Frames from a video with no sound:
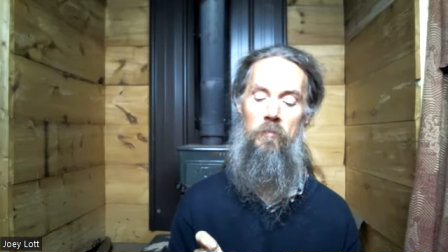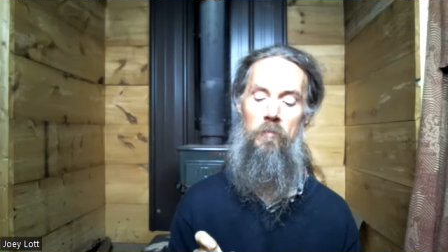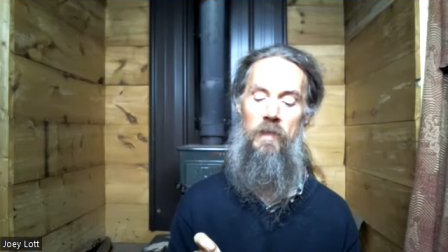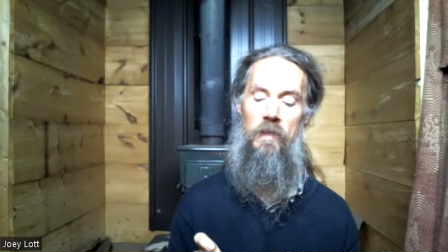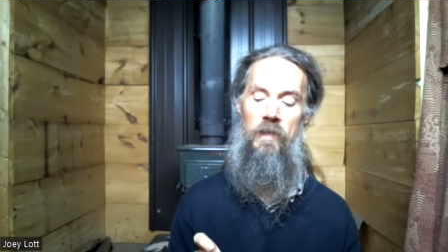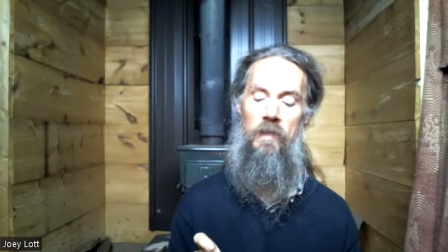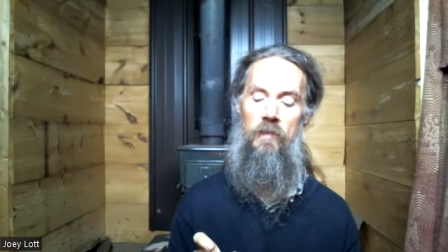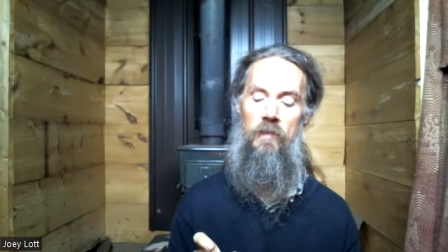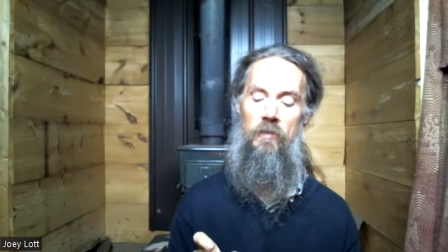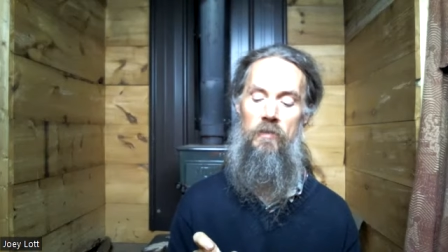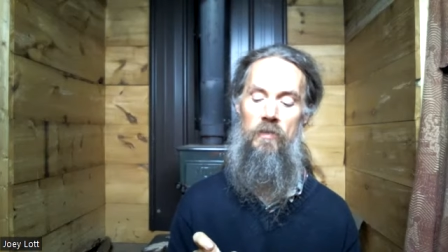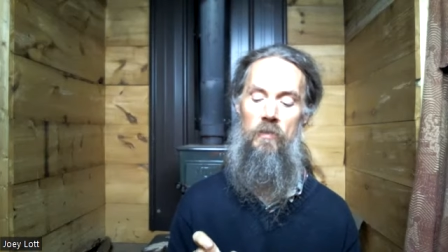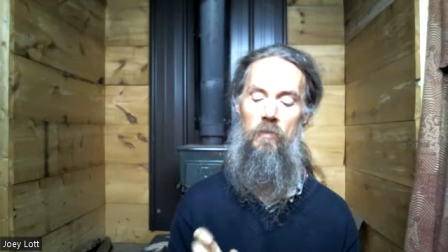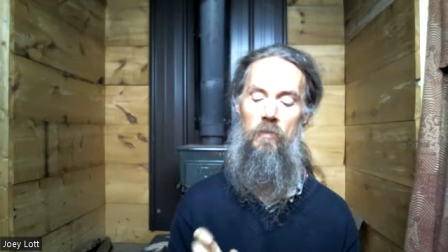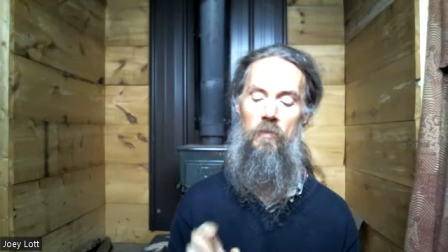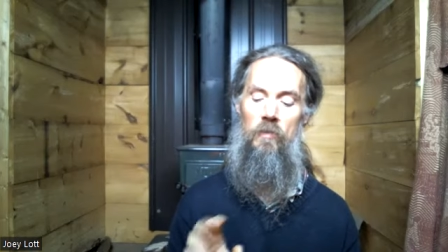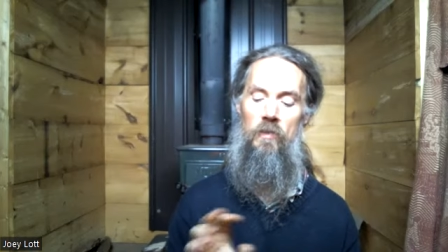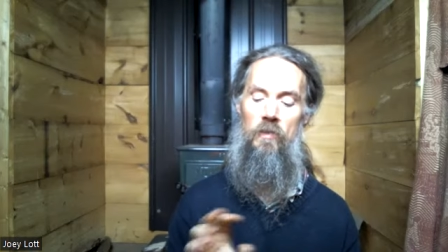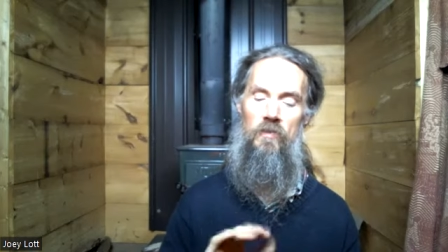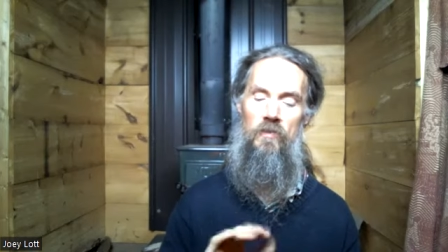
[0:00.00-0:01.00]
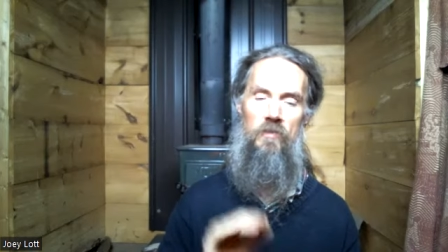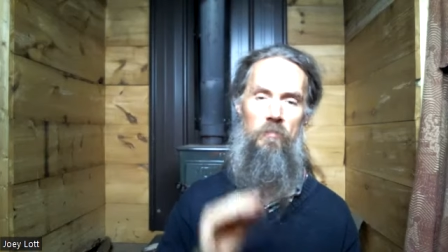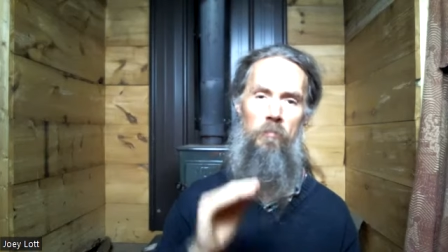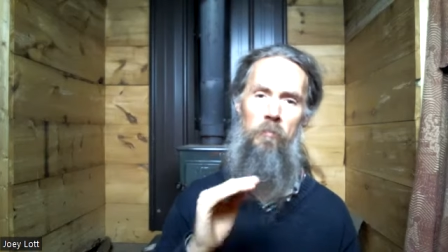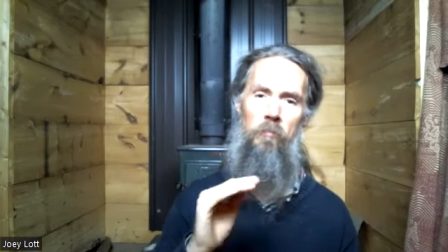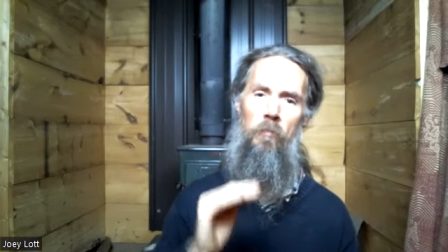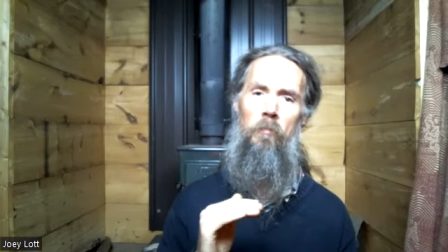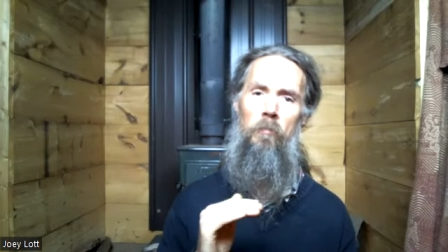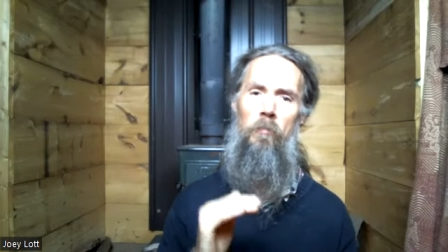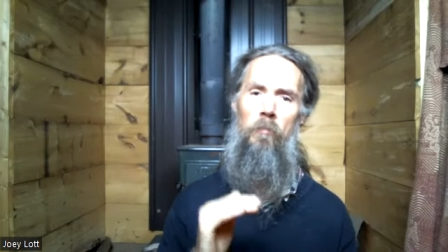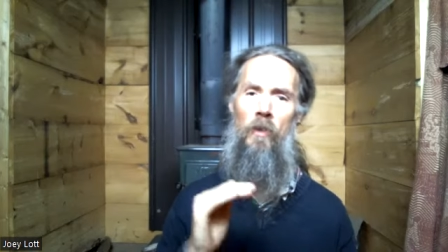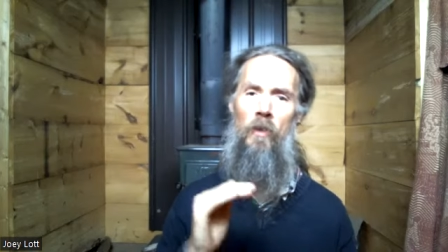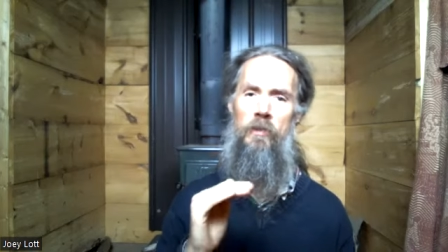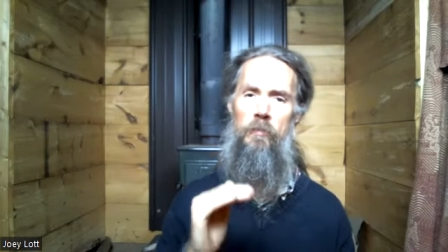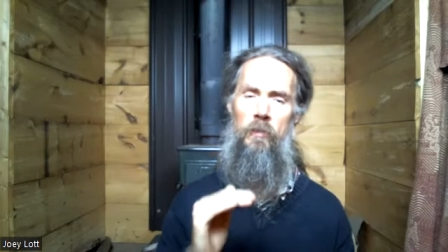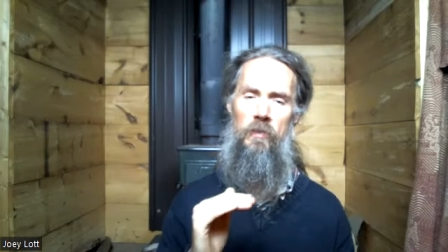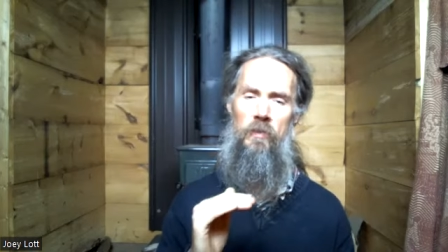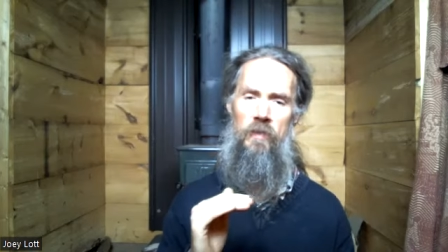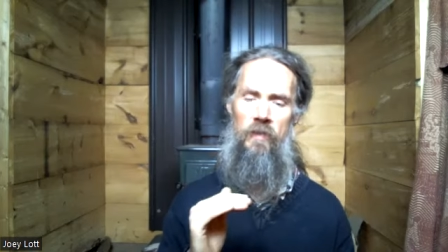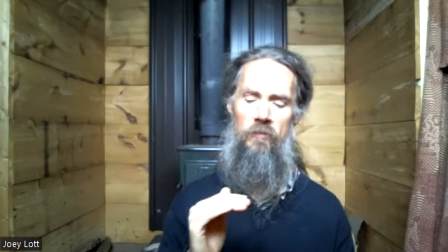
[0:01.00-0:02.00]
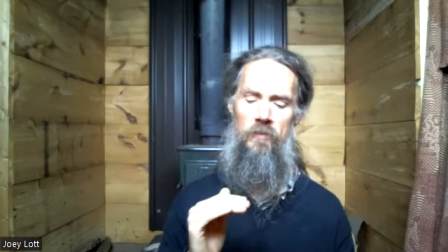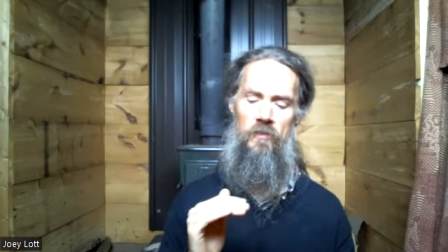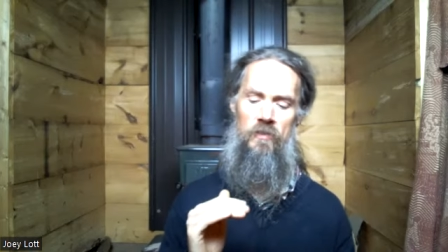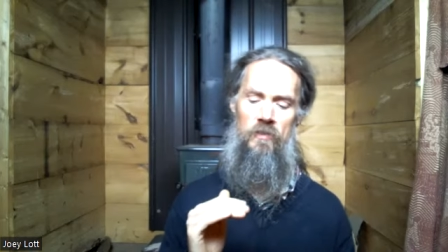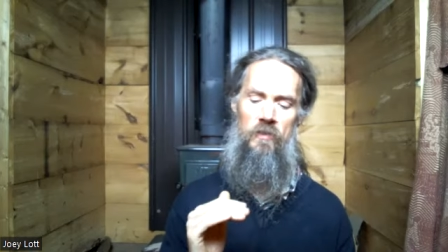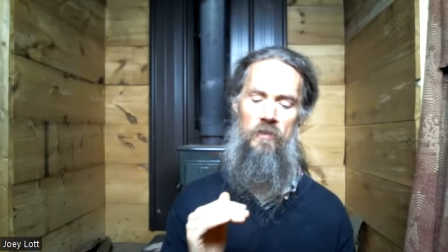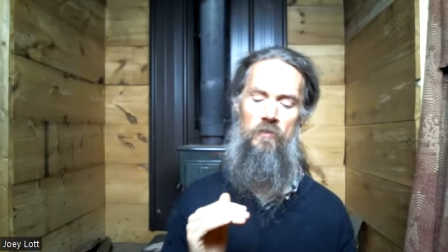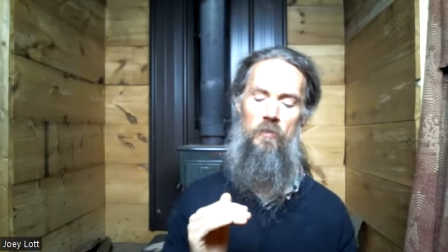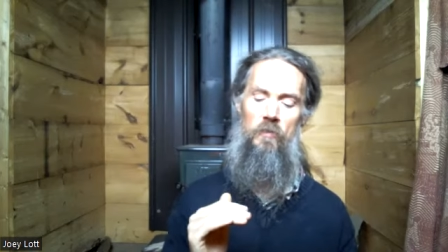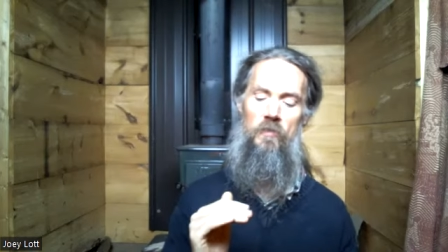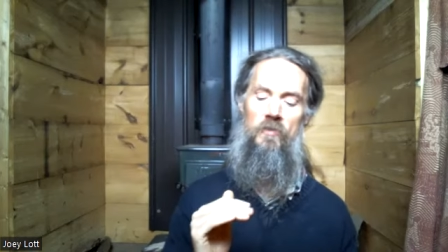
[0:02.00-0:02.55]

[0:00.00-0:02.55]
begin to there's multiple levels to this.